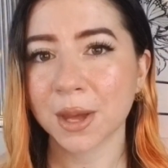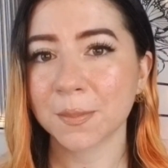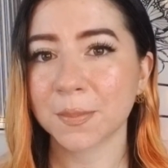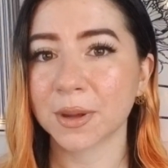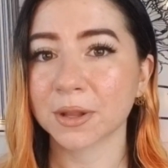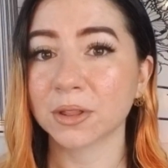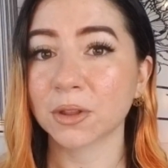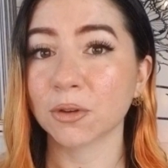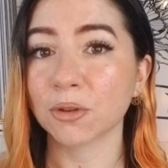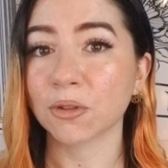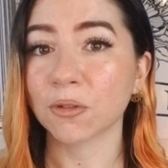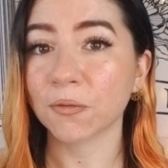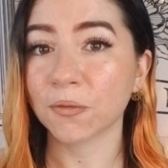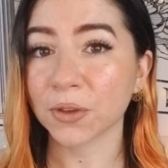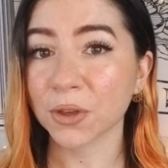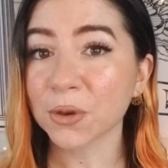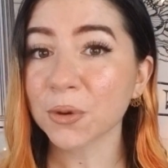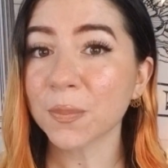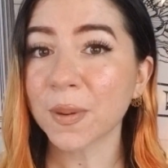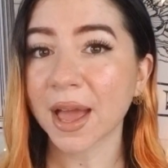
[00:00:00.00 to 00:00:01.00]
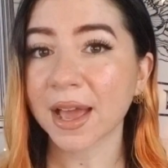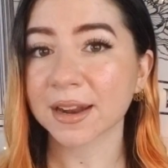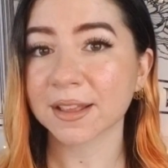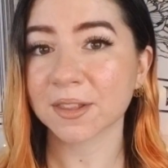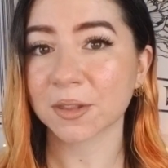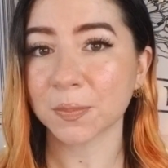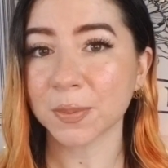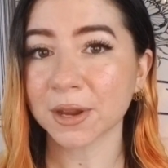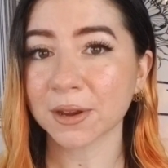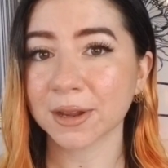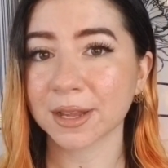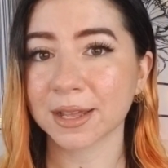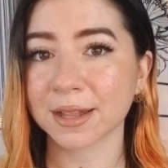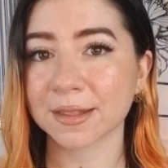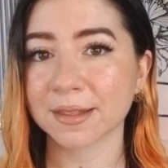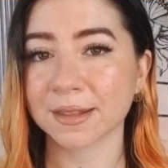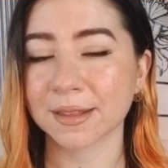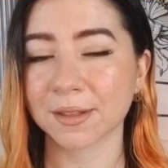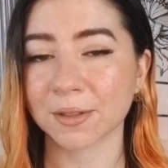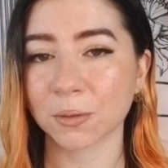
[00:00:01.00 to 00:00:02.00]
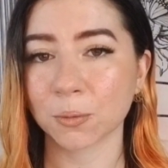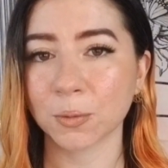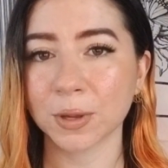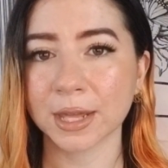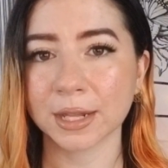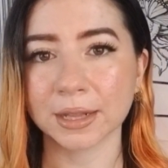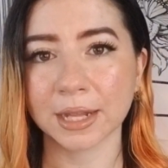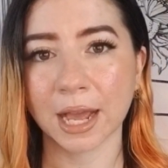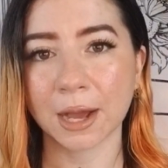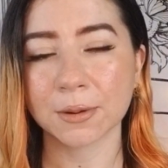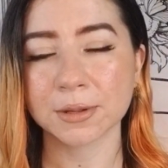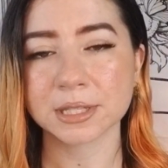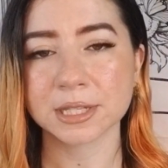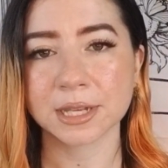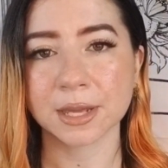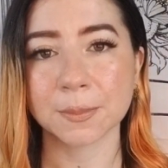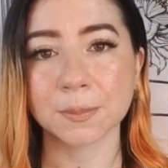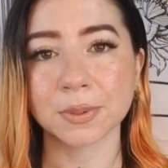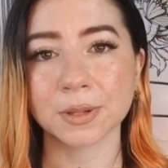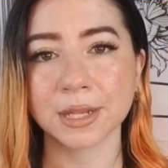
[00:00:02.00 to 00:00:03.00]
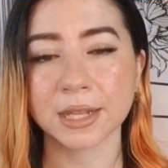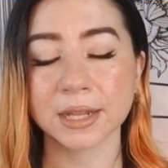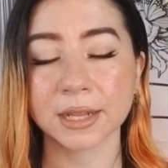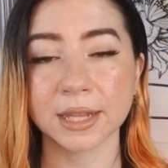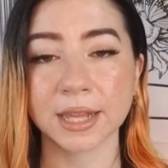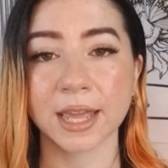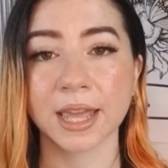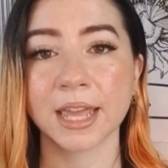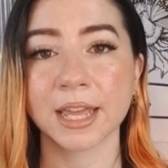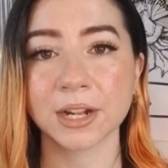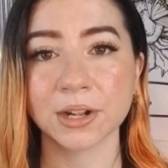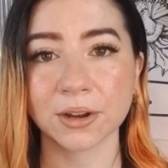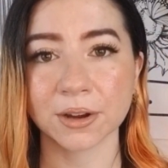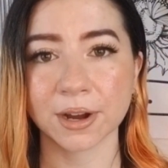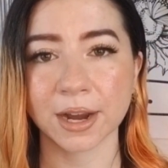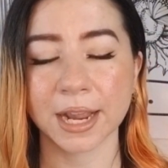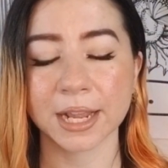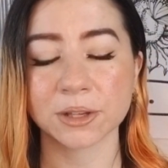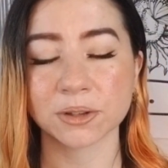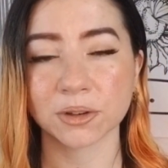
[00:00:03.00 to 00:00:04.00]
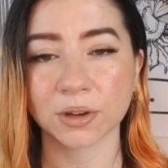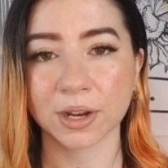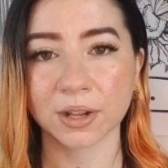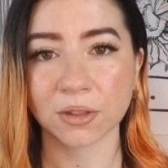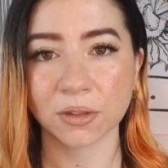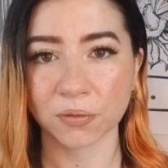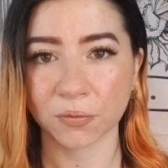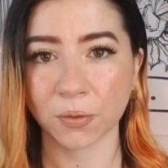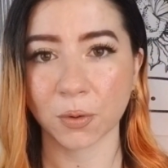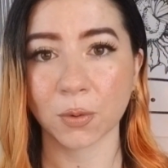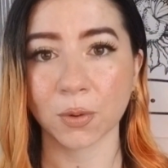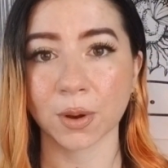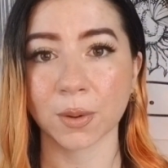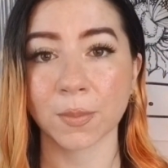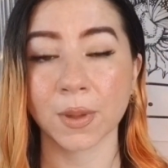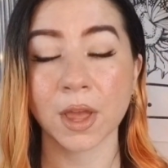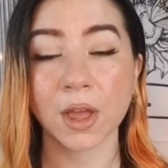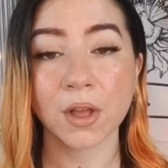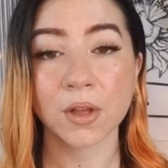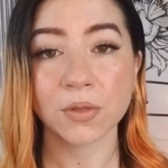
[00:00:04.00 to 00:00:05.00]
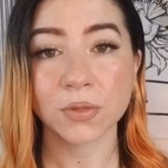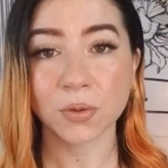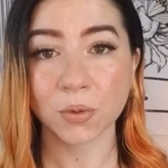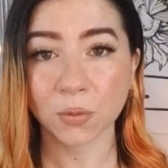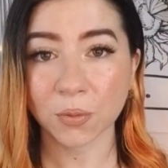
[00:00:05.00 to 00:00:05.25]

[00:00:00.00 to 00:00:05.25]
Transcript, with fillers: But those few bad experiences, we allow it to completely hinder and transform the